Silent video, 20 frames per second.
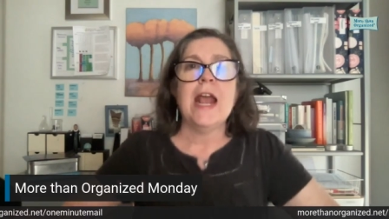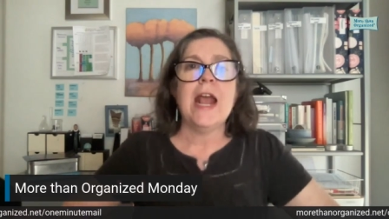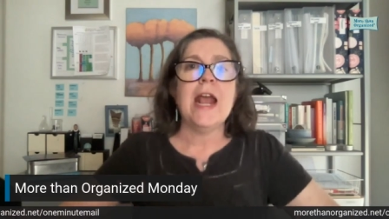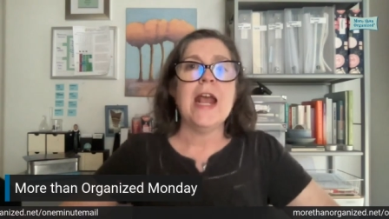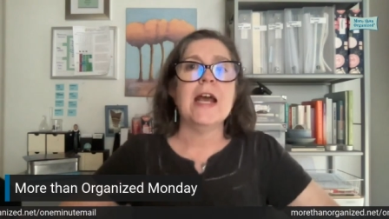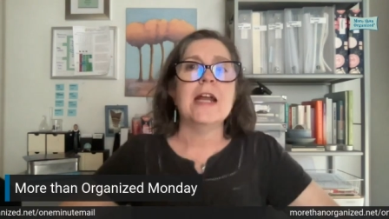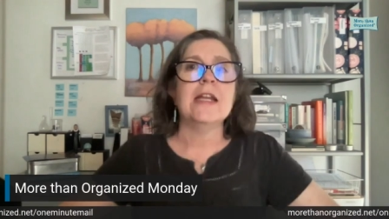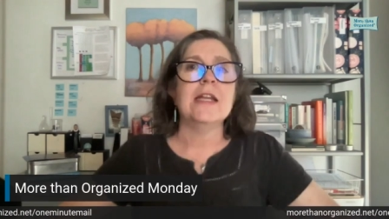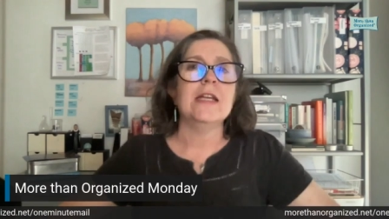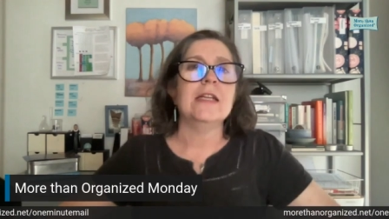
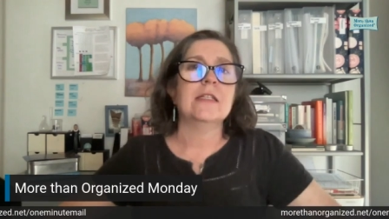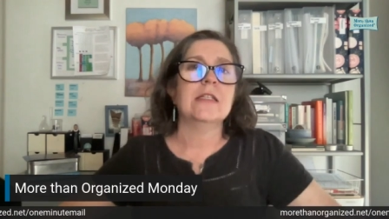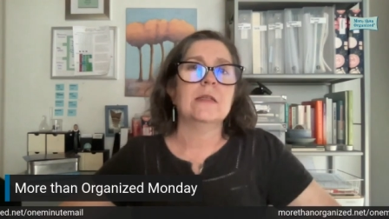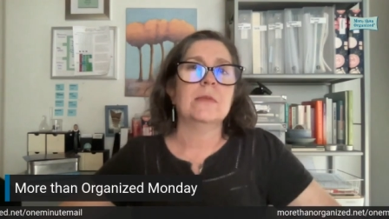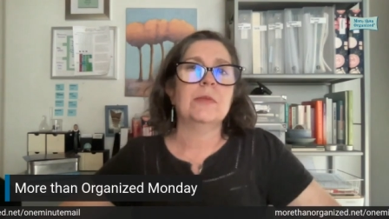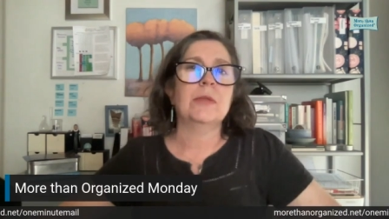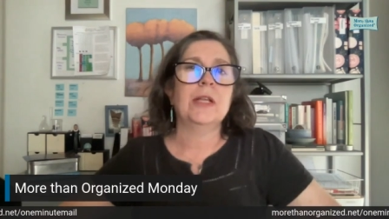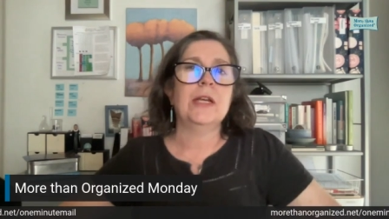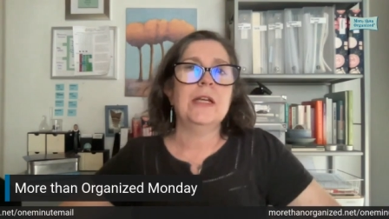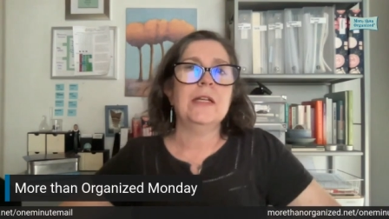And is the
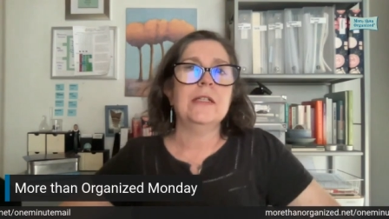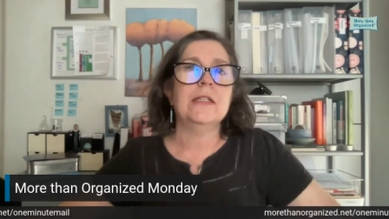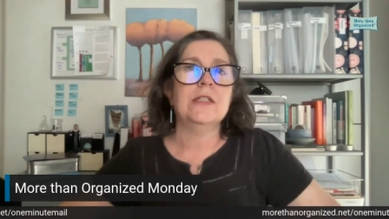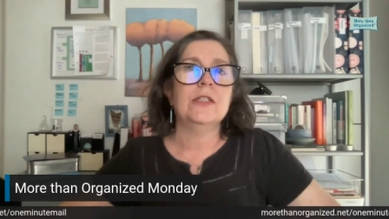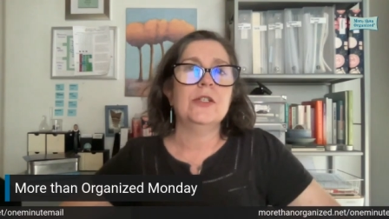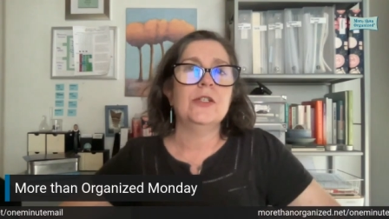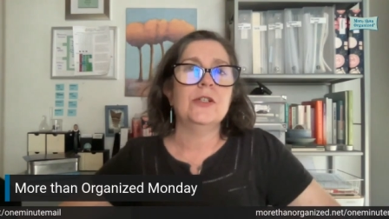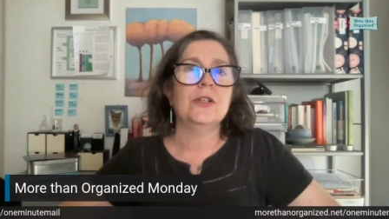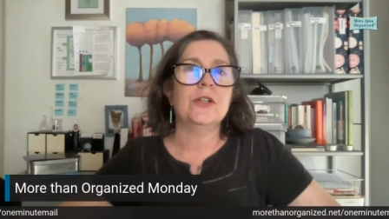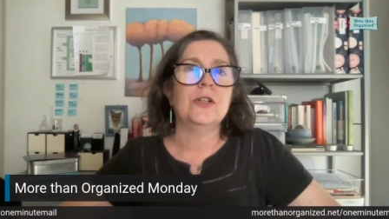place
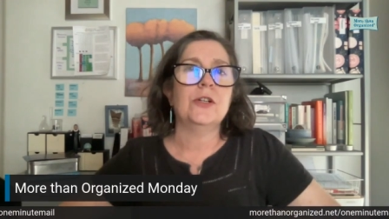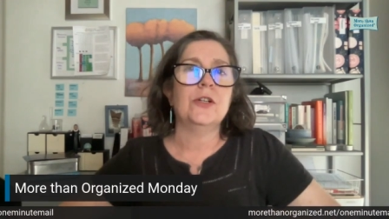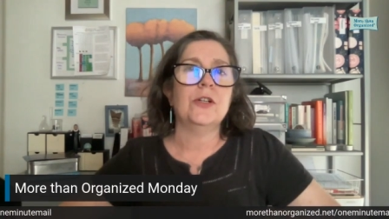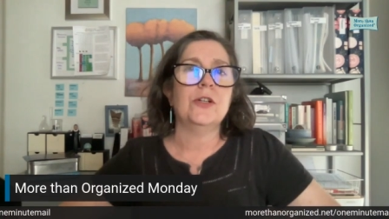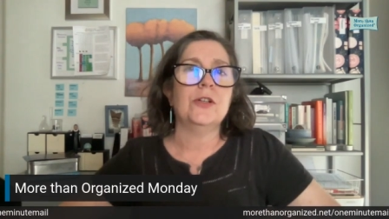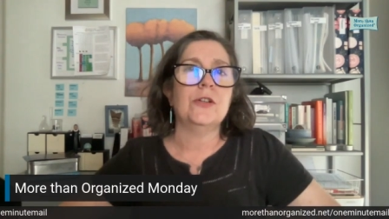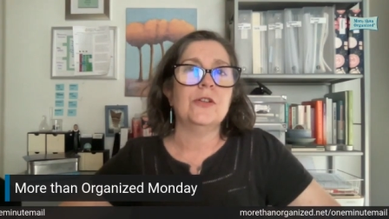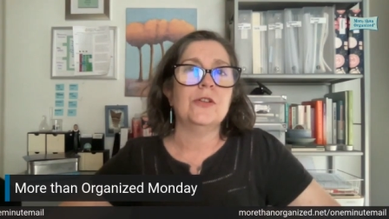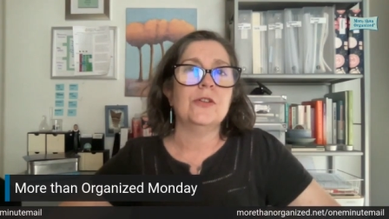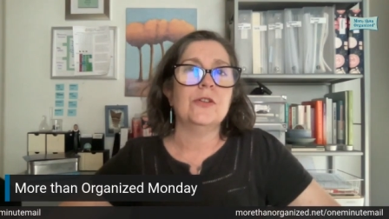
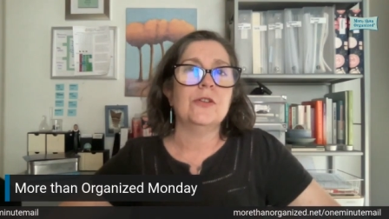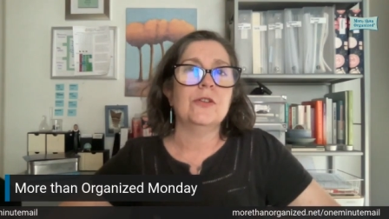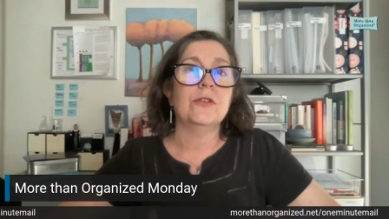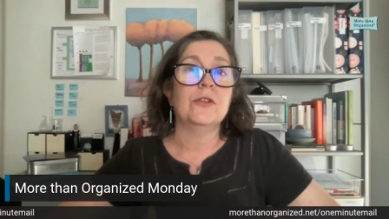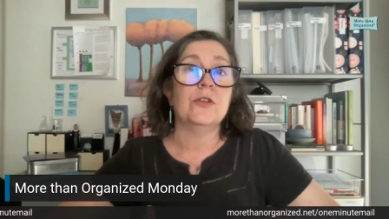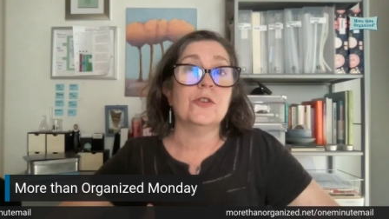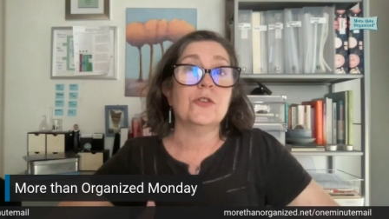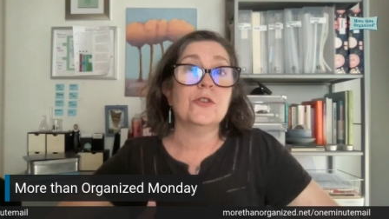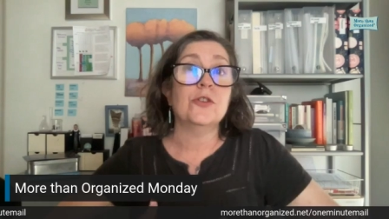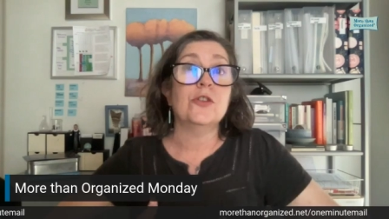your
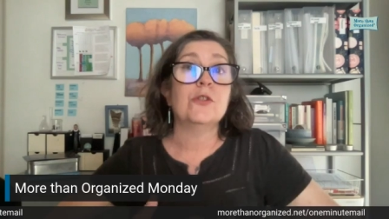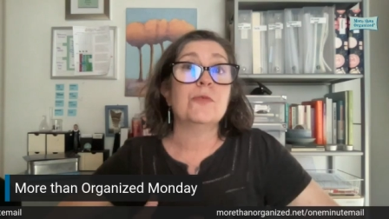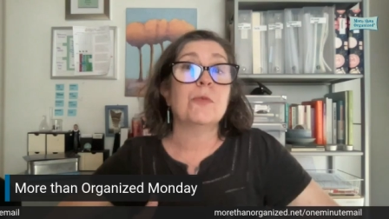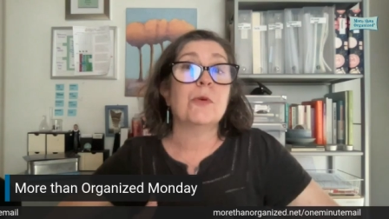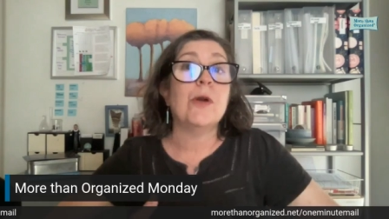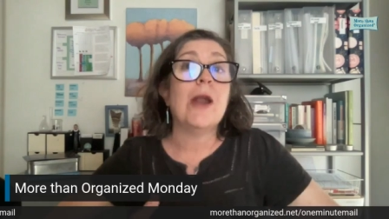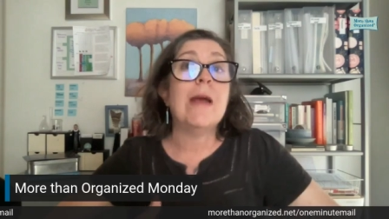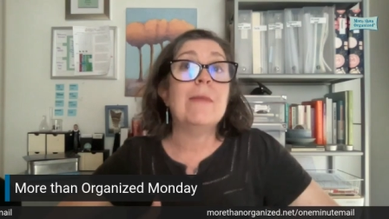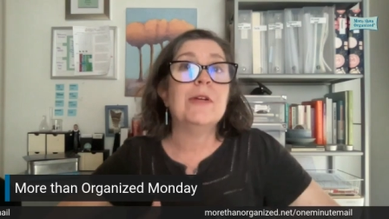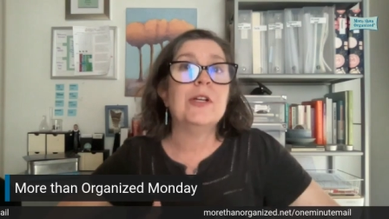your search
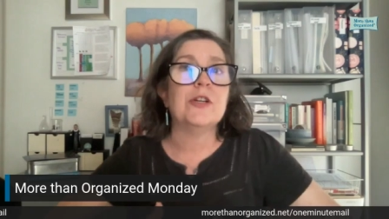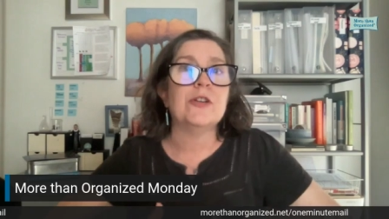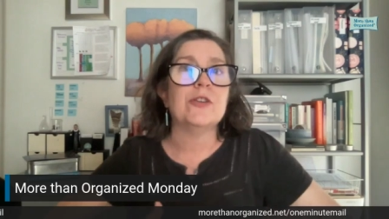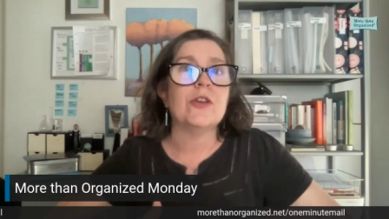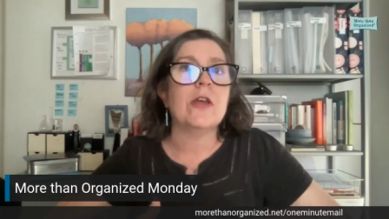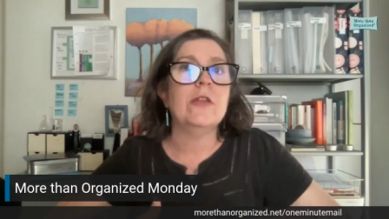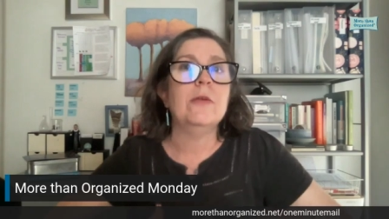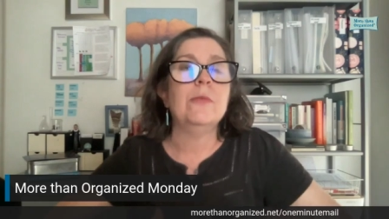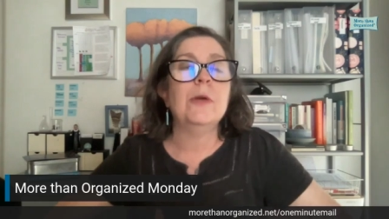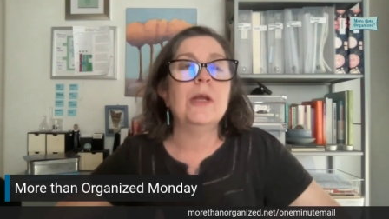parameters,
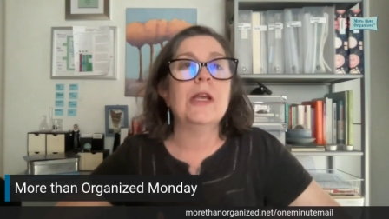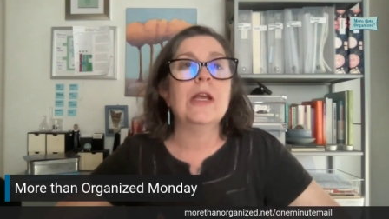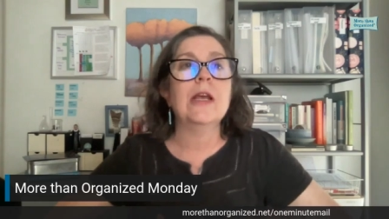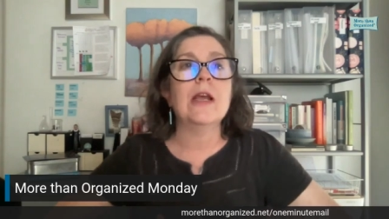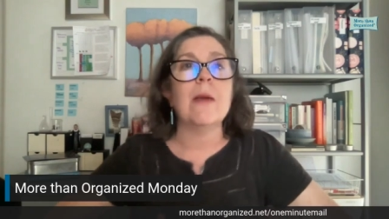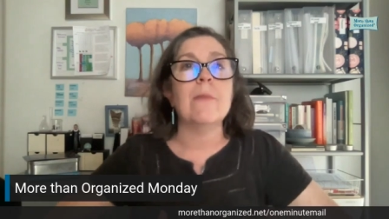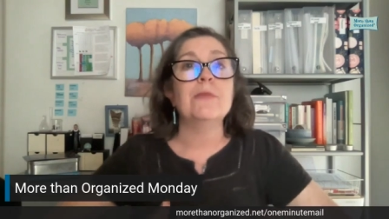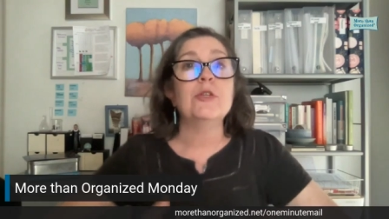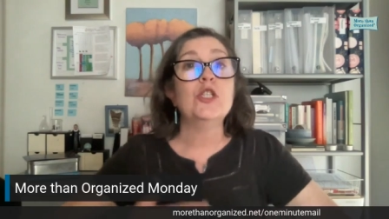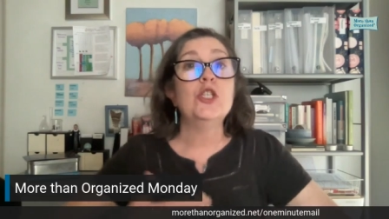are they
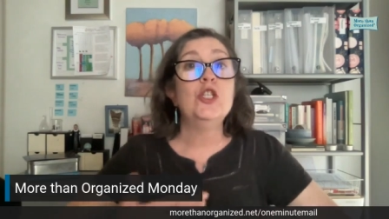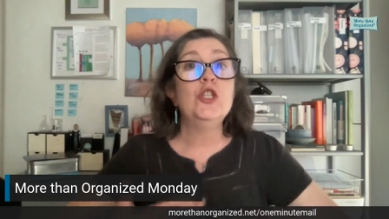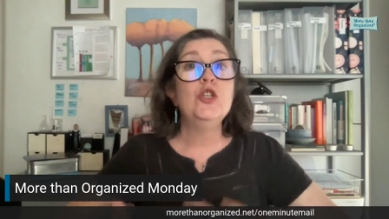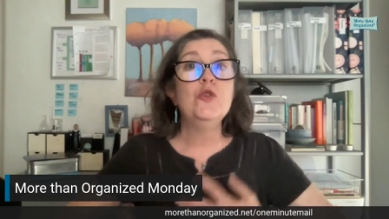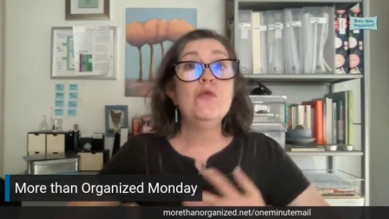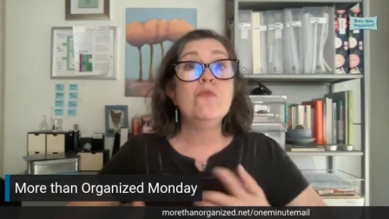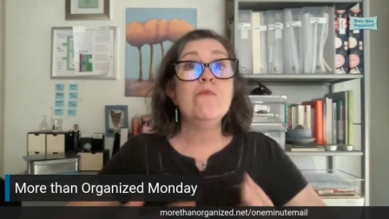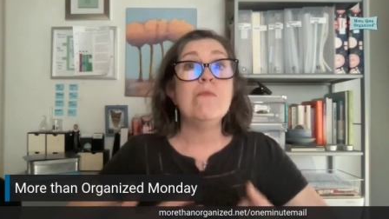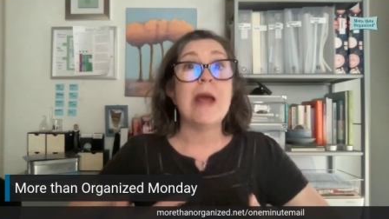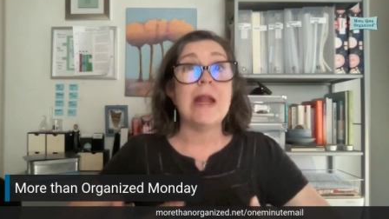bringing up
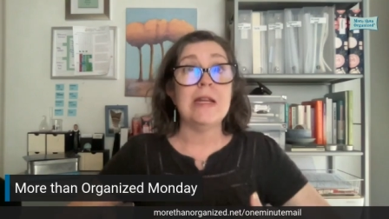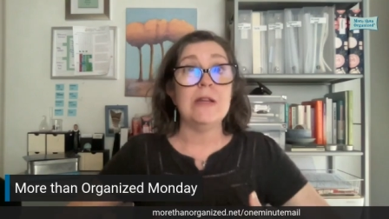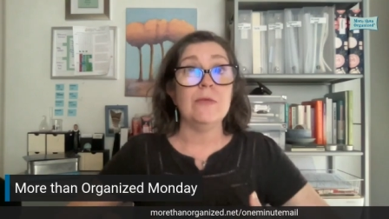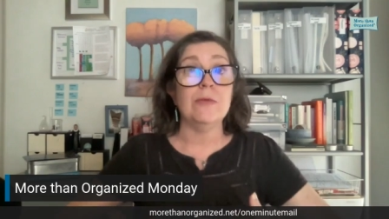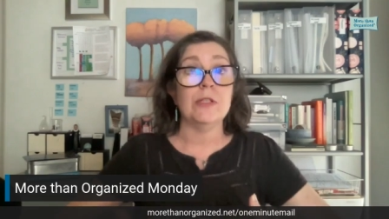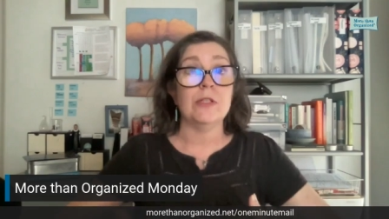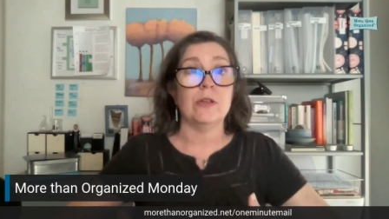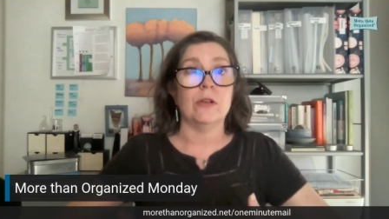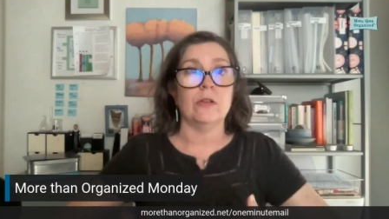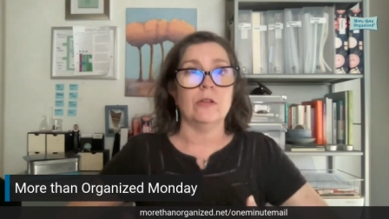too many
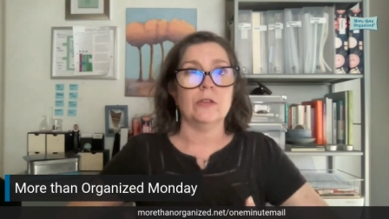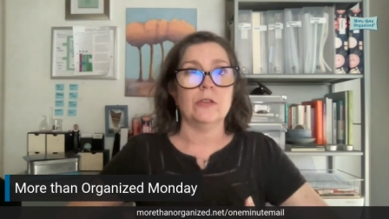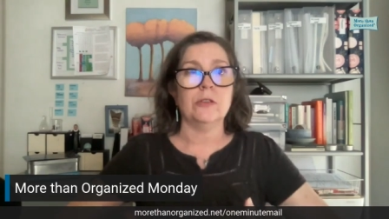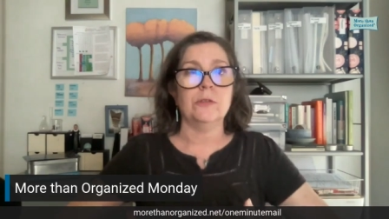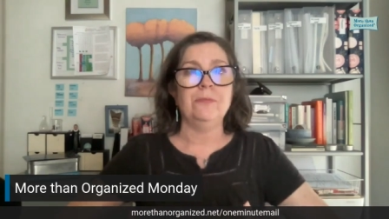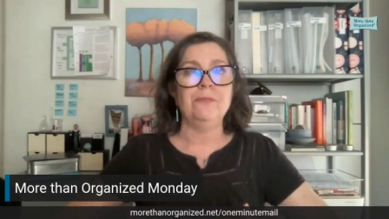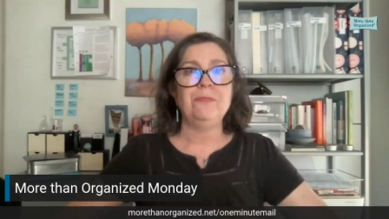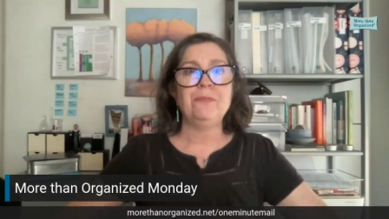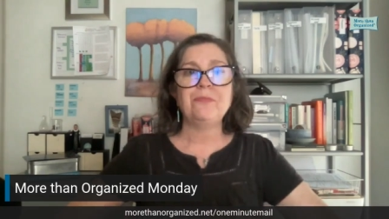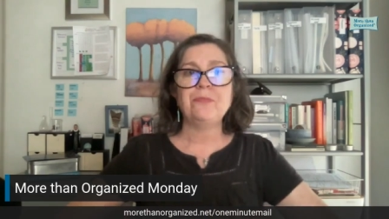results?